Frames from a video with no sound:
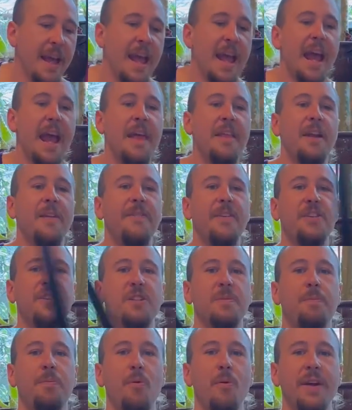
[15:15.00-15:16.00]
And then if you
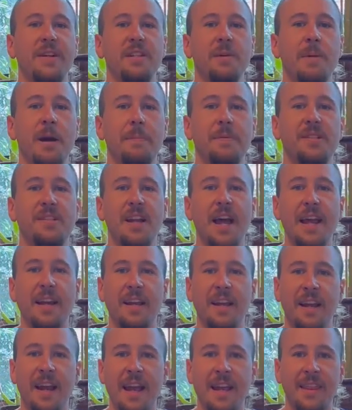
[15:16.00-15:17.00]
just point them up slightly
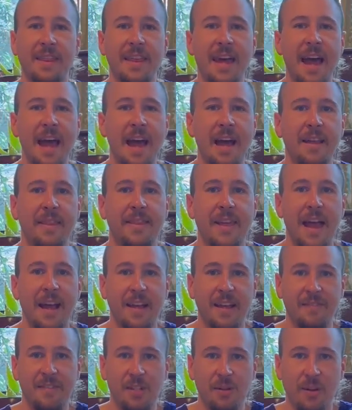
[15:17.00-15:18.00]
like that, that
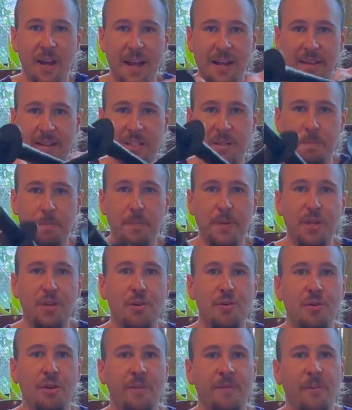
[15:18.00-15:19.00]
gives you like this
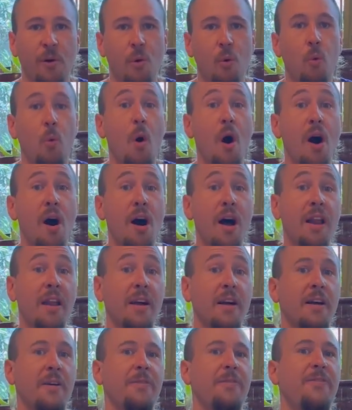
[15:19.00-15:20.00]
beautiful wall
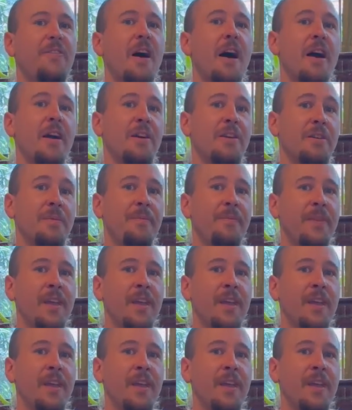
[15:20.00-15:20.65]
of fire.